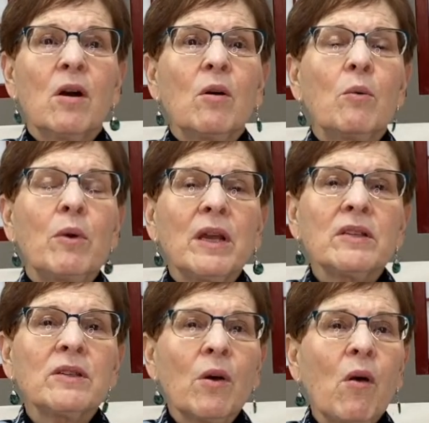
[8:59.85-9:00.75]
We
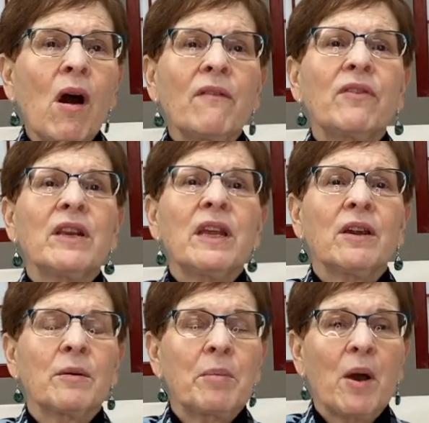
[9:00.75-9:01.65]
so often hear
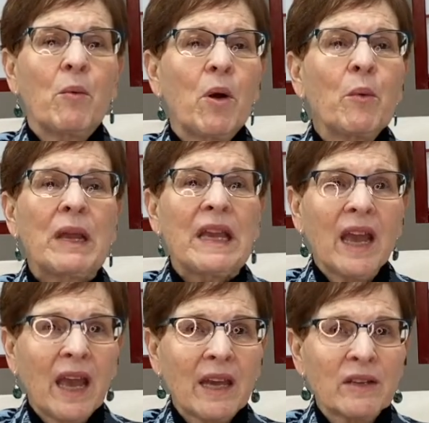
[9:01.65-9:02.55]
about what we
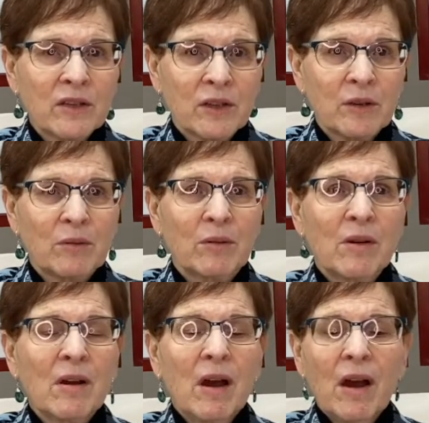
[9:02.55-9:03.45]
can't do.
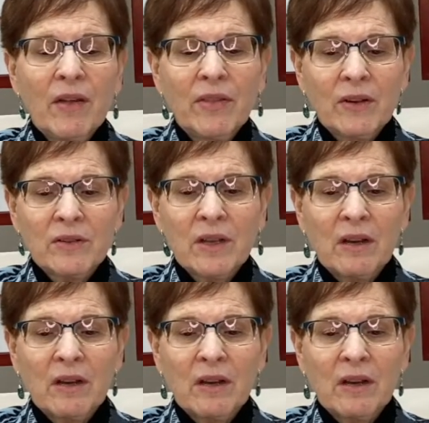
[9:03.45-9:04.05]
There's a